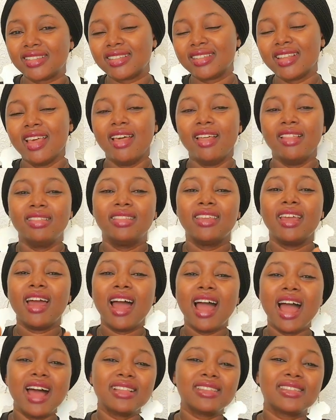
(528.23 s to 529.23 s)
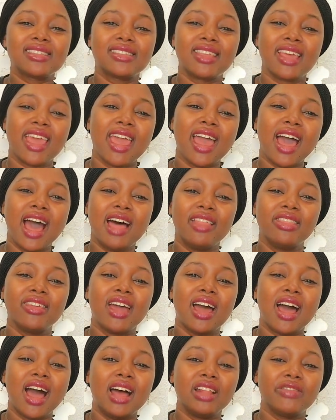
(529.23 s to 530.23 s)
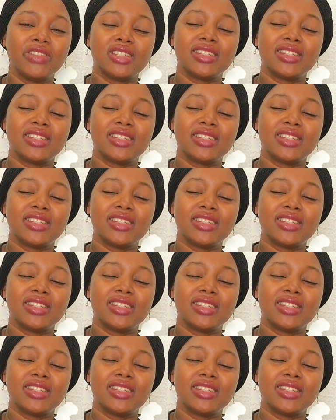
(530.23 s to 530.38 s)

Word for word: they are really, really working.